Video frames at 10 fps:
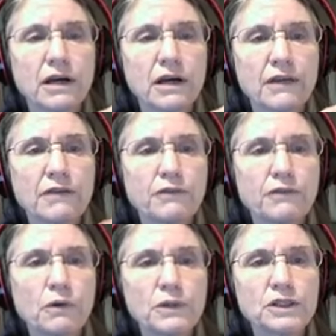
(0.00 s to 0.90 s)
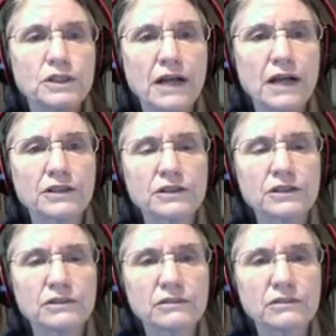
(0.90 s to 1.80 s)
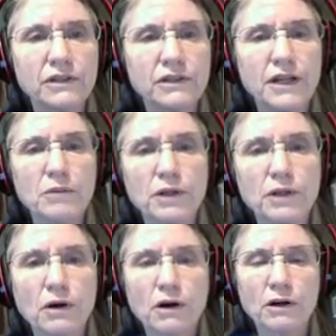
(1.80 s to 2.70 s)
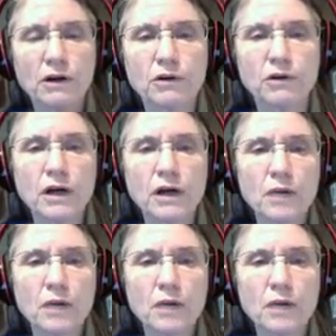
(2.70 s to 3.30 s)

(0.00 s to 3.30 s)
and then / the name of the article.